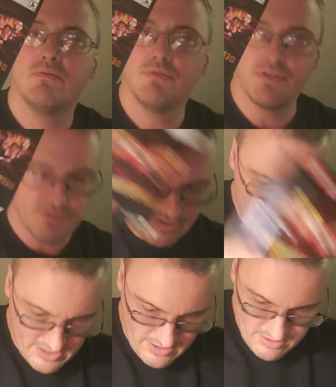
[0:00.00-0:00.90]
with the stuff
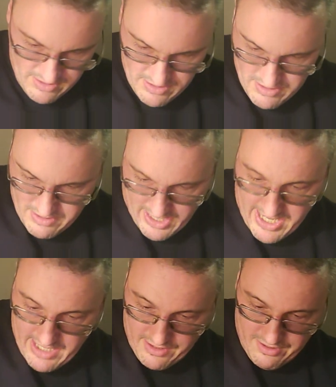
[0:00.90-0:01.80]
in it.
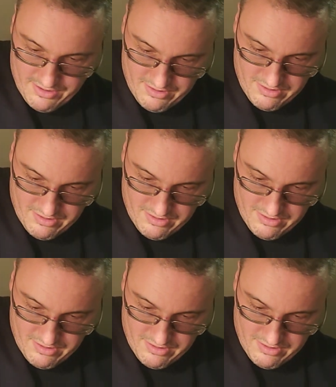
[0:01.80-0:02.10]
And